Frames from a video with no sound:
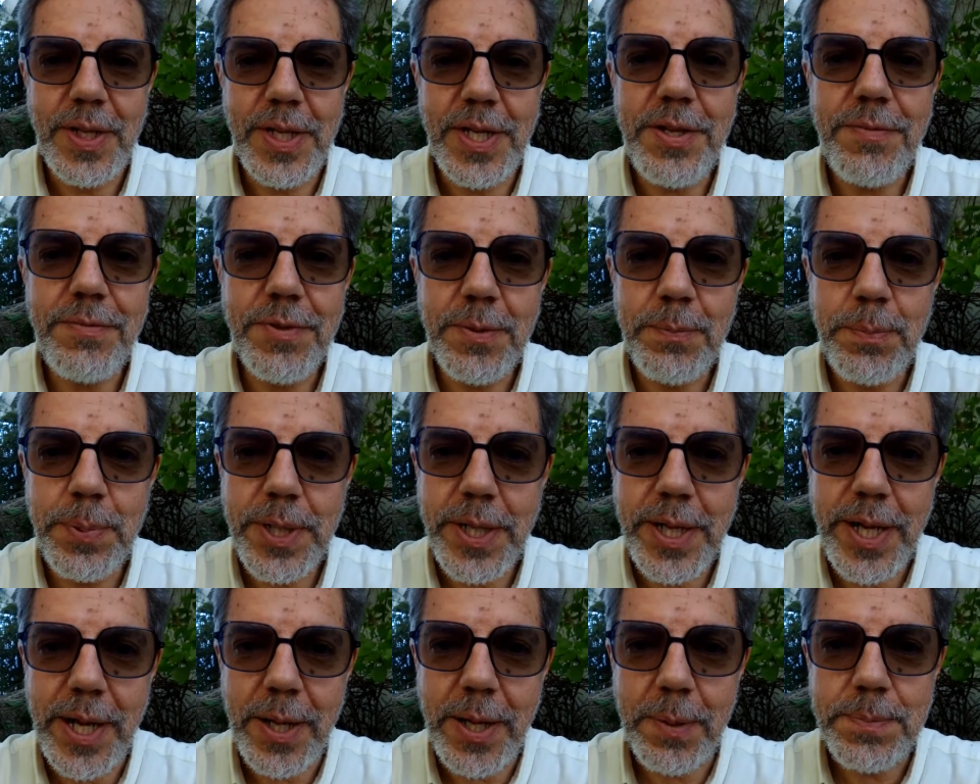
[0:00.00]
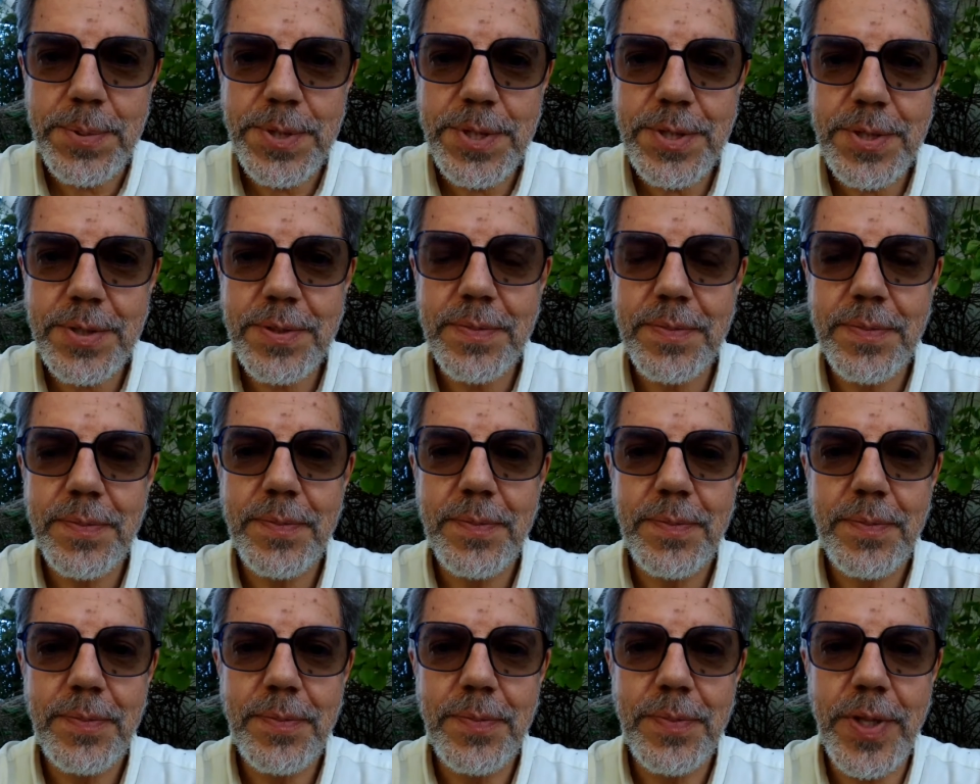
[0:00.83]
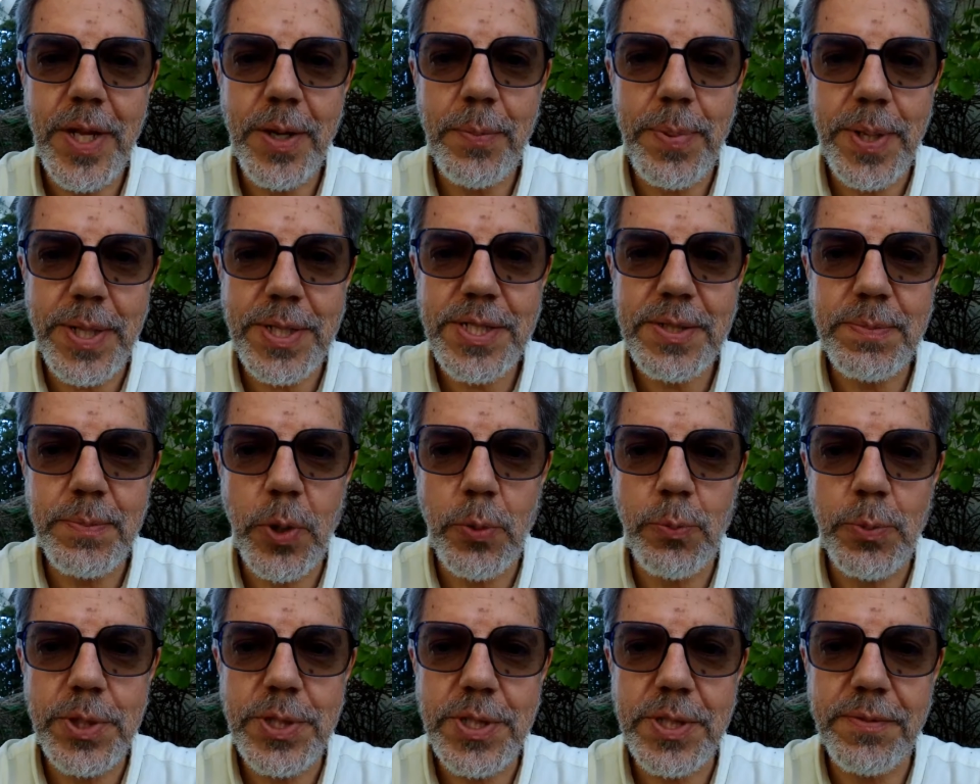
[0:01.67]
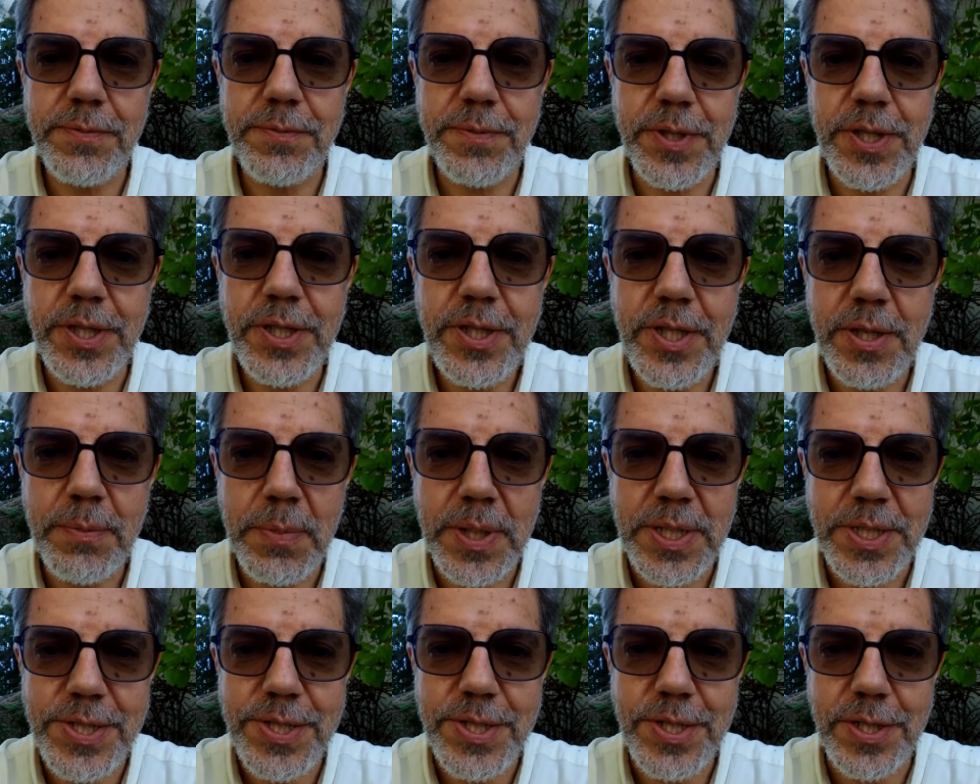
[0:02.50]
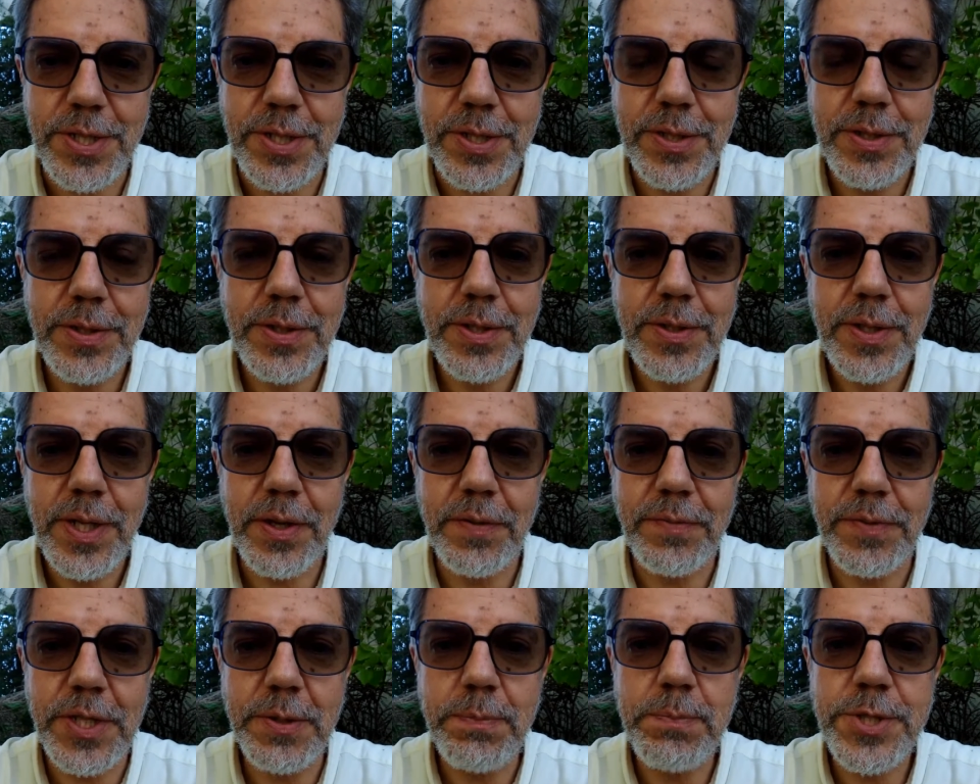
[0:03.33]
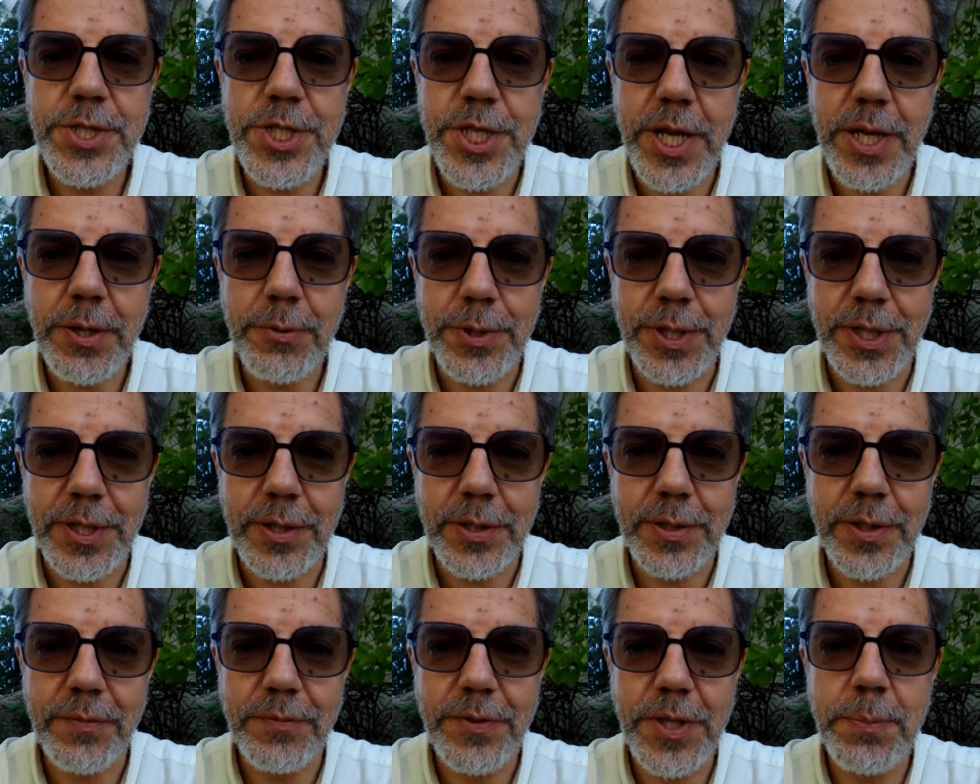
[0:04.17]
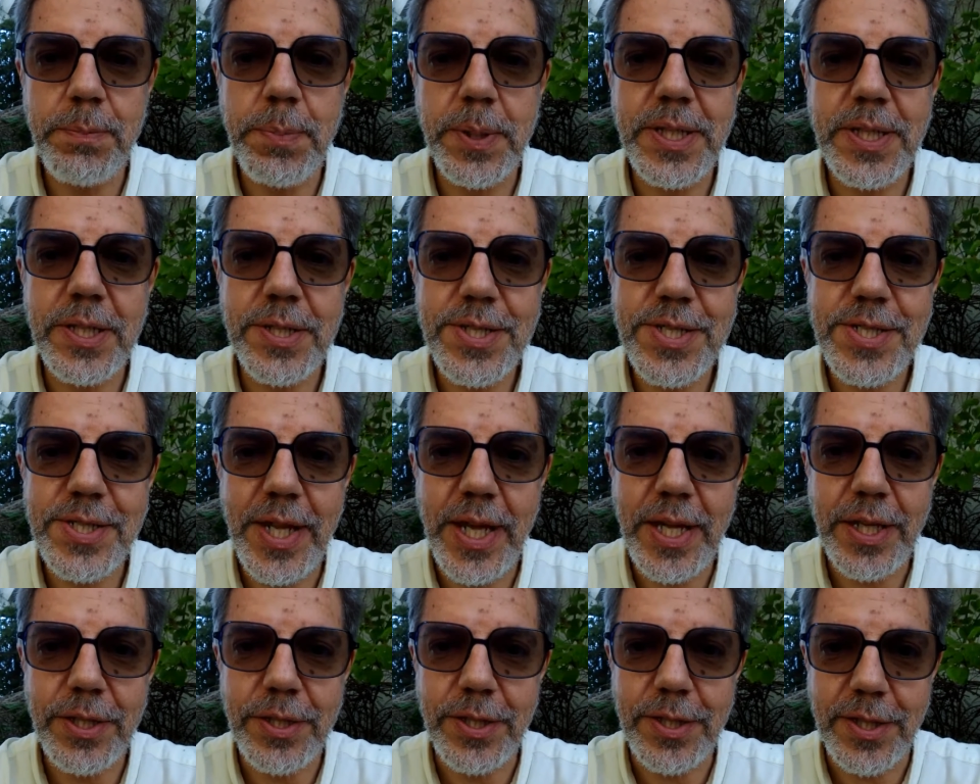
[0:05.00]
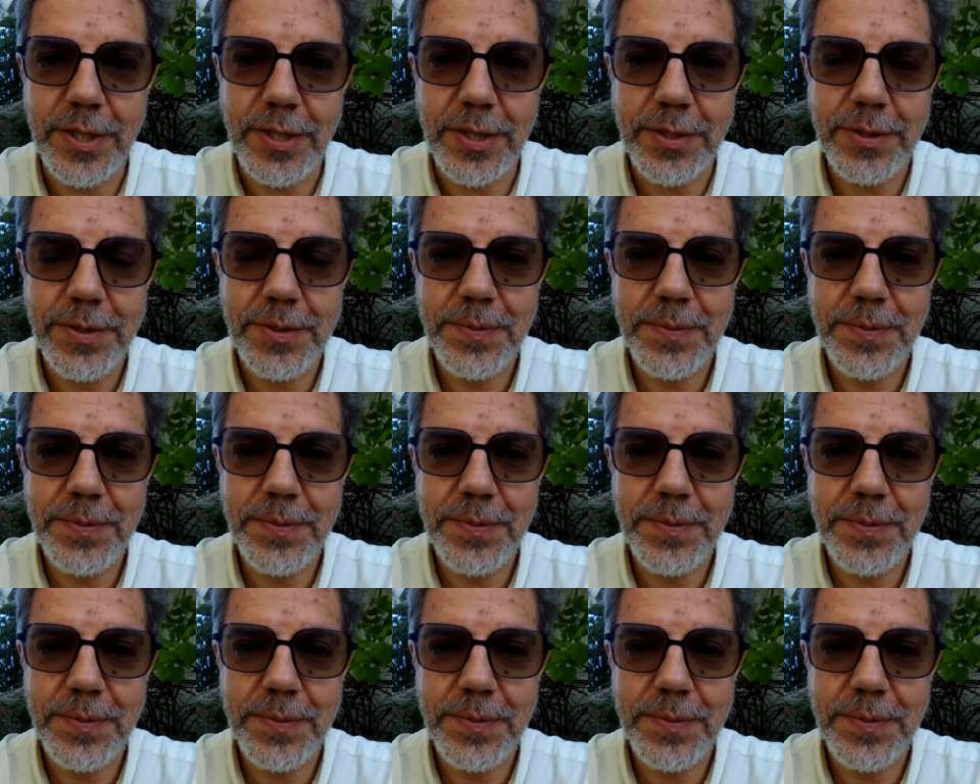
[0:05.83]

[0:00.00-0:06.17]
even perhaps their best moments of intimacy, of deep sharing, of deep understanding,